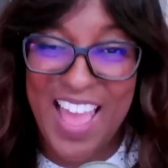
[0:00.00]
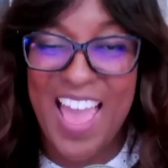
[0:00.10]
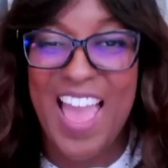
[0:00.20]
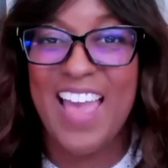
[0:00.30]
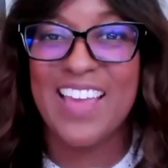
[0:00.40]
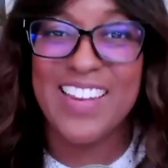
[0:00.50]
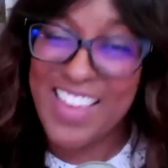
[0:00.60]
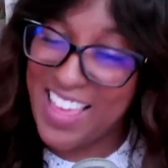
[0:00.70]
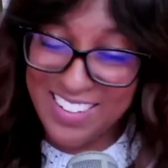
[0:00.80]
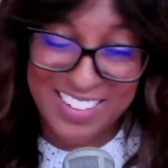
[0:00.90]
And
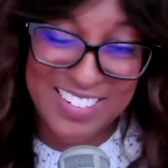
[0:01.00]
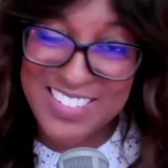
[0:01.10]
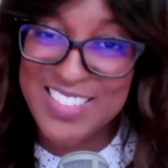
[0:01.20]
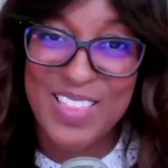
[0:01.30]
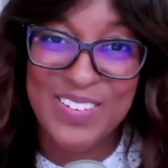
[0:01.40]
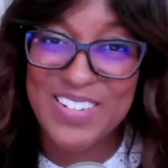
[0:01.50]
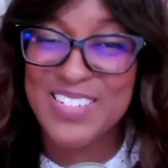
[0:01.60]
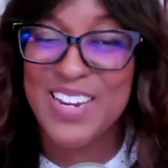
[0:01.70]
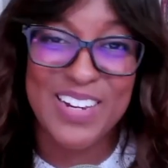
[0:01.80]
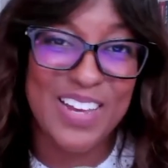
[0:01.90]
again, here in Southern
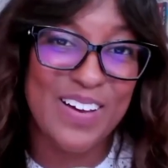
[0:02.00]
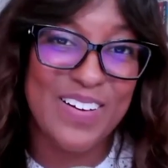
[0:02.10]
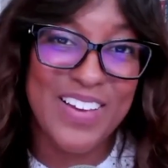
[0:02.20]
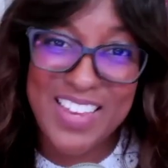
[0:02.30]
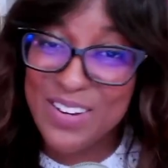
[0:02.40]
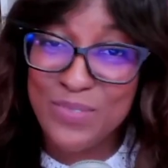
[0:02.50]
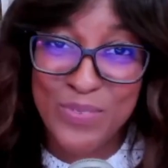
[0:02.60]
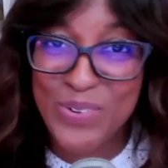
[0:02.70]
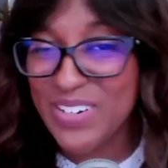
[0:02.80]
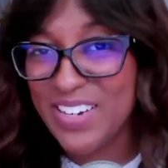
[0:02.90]
Ontario, in
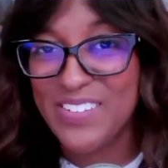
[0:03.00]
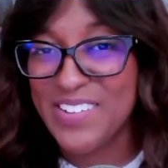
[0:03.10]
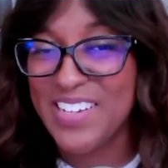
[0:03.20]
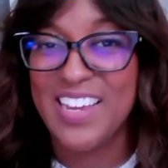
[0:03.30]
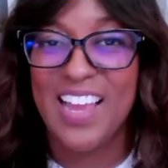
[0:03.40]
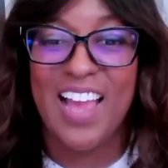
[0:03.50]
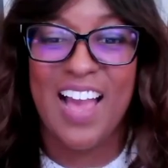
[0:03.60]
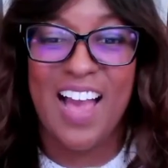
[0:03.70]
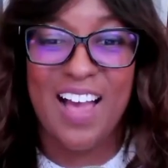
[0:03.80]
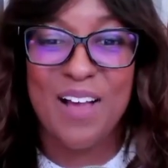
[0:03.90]
Fort Erie,
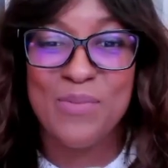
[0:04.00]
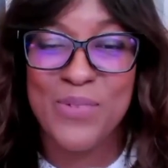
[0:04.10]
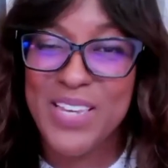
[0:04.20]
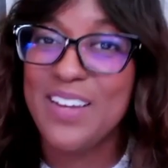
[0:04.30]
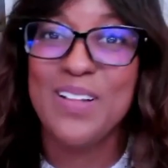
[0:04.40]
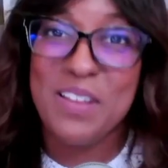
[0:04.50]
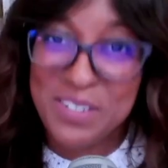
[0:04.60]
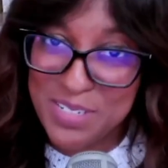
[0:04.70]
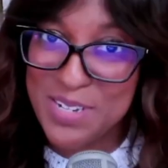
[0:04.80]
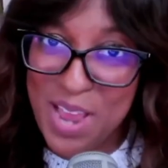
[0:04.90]
we get a lot
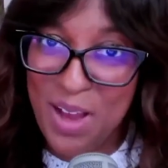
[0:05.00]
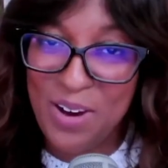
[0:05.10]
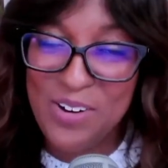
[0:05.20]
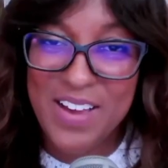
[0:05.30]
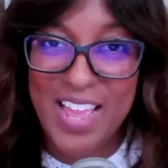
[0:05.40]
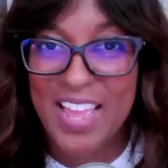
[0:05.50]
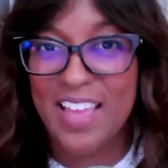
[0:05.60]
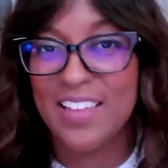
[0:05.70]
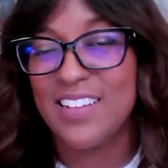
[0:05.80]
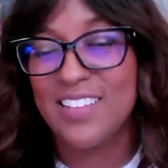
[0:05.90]
of snow,
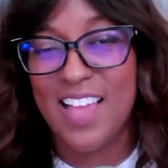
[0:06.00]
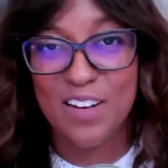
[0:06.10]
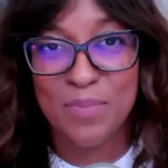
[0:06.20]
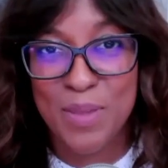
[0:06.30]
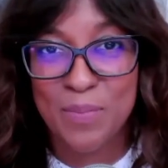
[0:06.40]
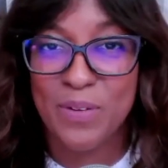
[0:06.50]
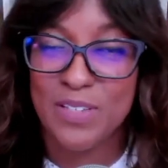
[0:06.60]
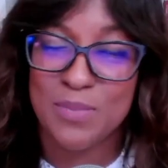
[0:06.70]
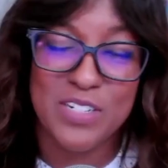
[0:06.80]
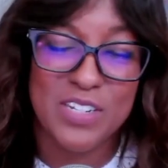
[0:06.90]
and a lot of people,
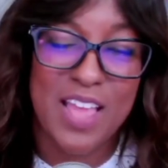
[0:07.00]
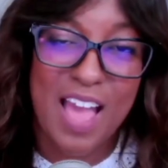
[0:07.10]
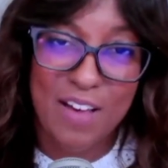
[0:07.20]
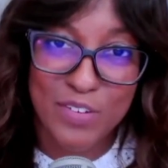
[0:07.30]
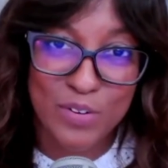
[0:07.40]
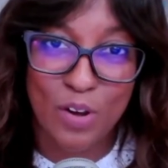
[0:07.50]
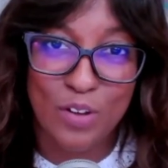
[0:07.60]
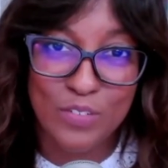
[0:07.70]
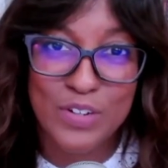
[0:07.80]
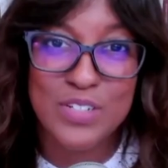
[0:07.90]
especially avid
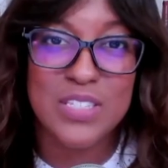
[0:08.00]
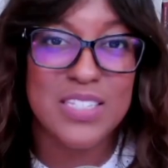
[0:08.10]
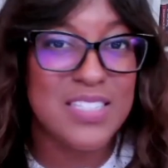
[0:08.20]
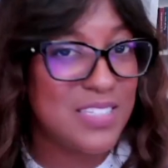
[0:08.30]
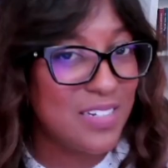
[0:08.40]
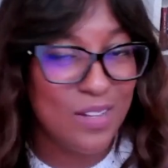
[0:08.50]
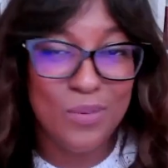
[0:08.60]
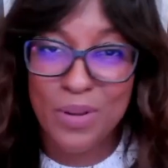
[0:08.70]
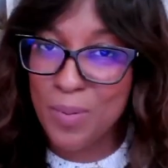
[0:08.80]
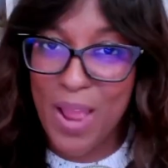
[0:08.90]
golfers, still
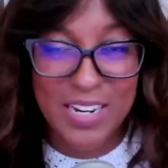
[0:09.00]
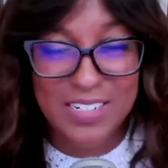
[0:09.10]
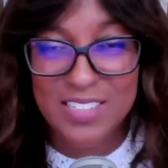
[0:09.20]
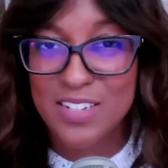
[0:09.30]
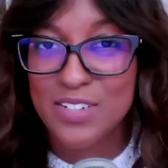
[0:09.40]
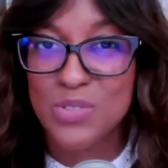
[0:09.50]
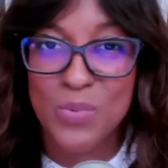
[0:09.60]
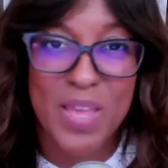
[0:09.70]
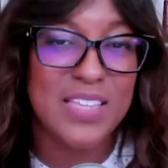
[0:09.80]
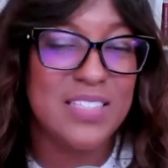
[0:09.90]
want to practice their
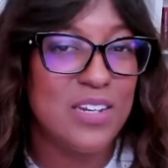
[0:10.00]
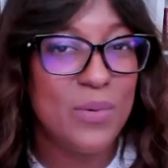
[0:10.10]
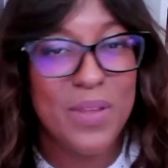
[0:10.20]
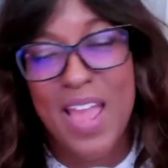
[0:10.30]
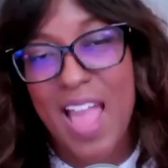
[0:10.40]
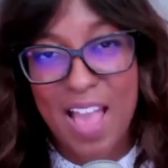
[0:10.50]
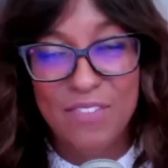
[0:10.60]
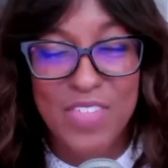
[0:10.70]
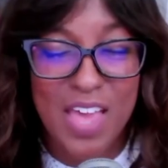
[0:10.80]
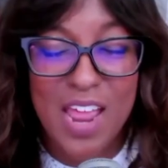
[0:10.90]
swing, still want to
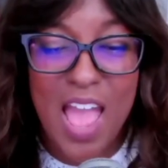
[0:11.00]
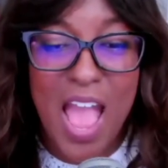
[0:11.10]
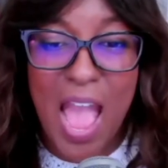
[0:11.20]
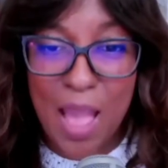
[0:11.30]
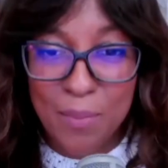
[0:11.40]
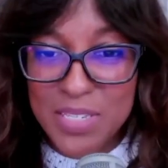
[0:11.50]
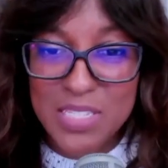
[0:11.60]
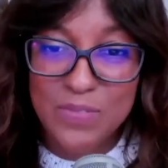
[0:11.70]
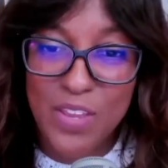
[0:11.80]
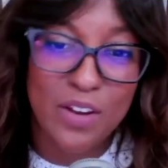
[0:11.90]
have that
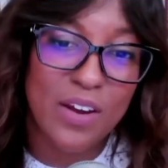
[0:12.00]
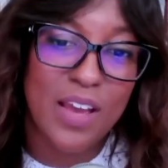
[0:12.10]
atmosphere